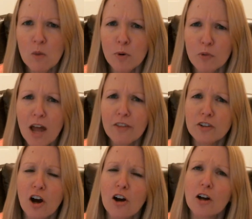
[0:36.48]
But rather
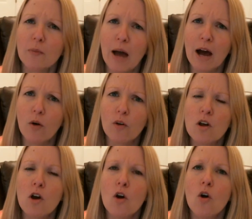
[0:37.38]
talk about
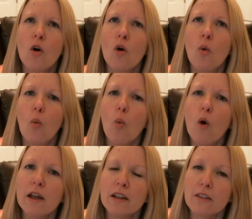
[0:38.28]

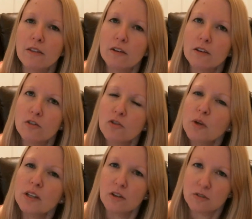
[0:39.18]
what
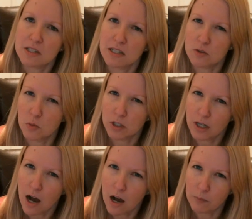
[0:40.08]
doing those things will
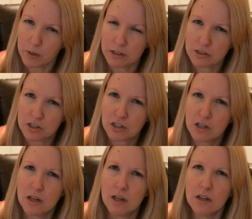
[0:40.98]
accomplish.
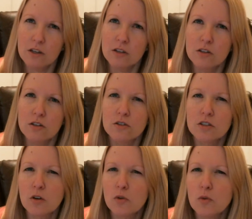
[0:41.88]

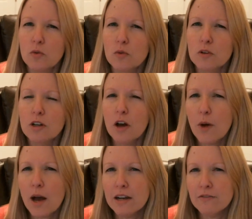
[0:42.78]
So
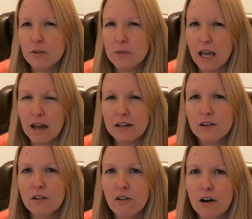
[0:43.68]
go at it from the
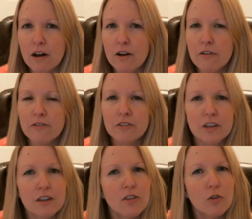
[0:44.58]
angle of
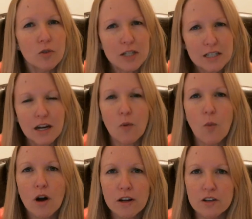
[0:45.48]
the reason I
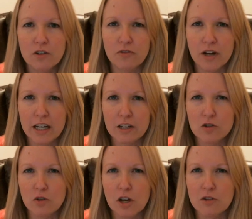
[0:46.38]
want to do
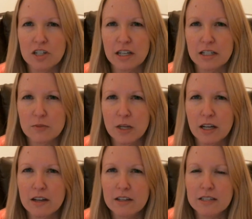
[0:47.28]
financial coaching is
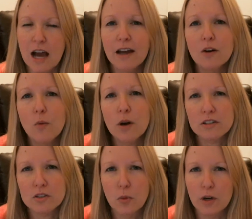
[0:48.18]
because I don't want
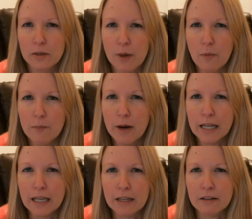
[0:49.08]
us to worry about
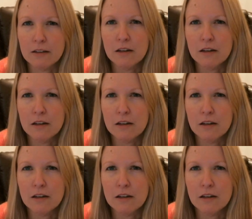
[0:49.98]
money.